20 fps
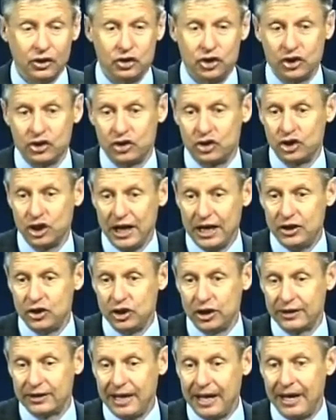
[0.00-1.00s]
Just
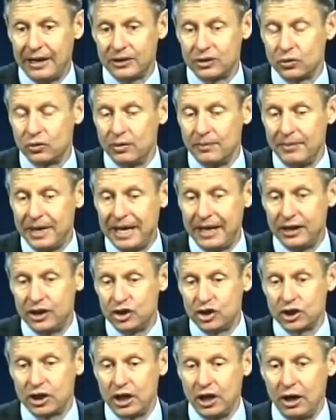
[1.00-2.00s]
changing that to a
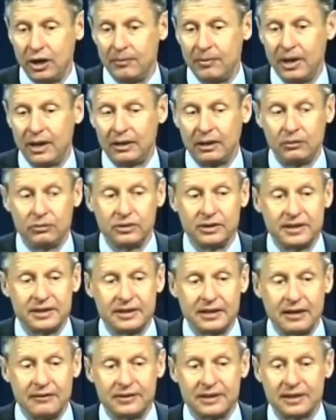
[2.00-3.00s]
managed care model would
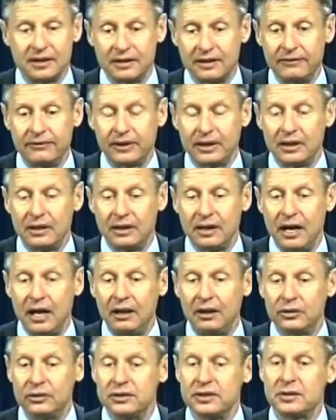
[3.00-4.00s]
save significant
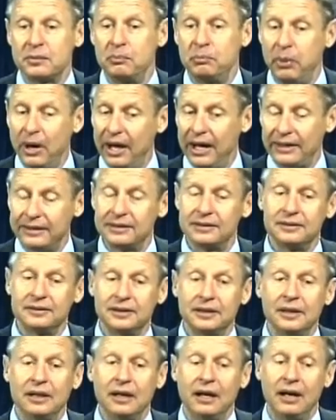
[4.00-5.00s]
dollars, but
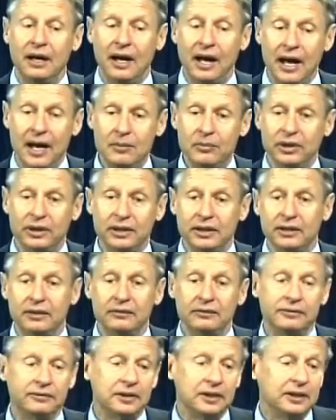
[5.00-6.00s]
I
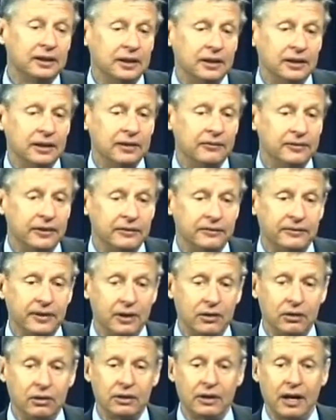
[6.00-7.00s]
believe if the
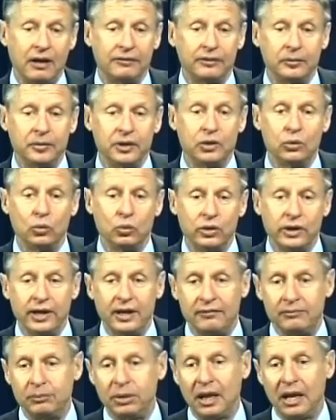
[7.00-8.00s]
federal government would
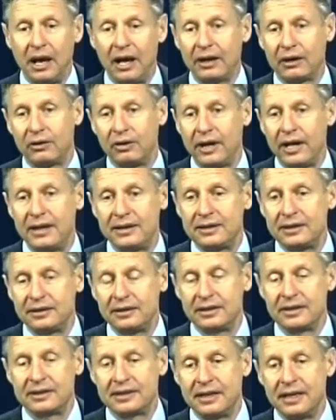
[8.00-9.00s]
have block granted
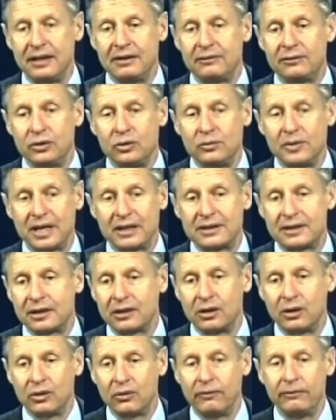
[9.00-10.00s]
the state of New
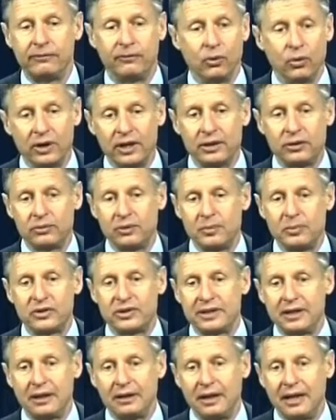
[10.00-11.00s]
Mexico
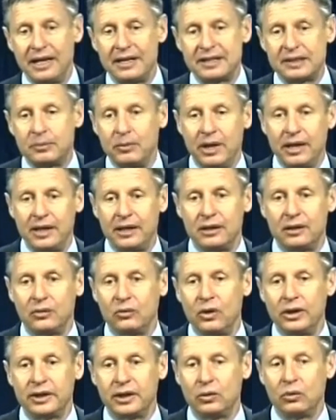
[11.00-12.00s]
43% less money than
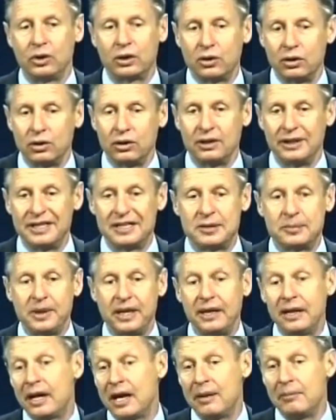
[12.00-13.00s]
what they were currently
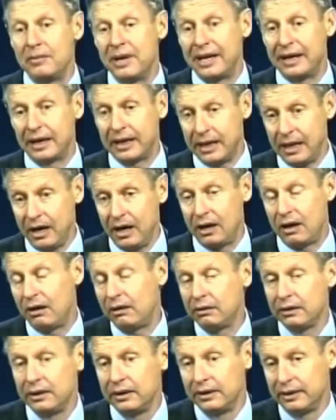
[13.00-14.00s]
spending on
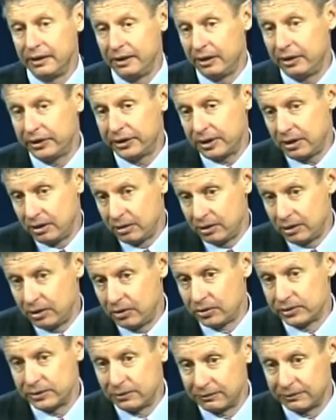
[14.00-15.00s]
Medicare, health care to
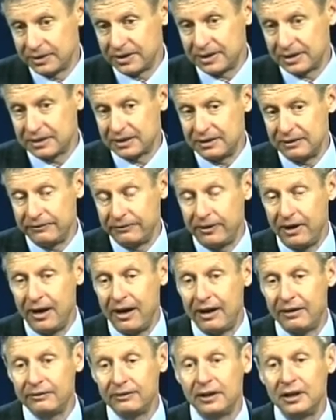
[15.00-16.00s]
those over
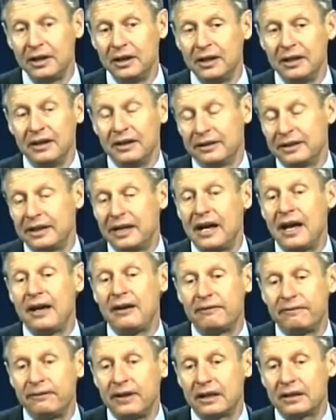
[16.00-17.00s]
65, that I
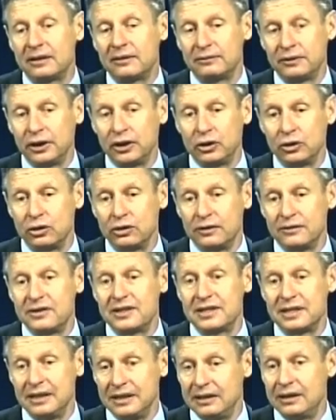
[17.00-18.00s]
effectively could have
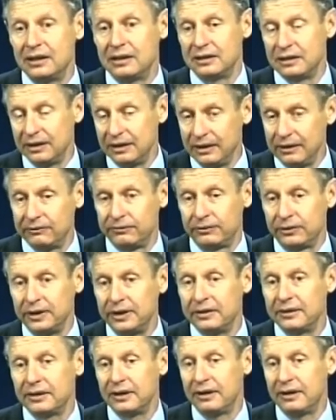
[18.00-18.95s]
seen the delivery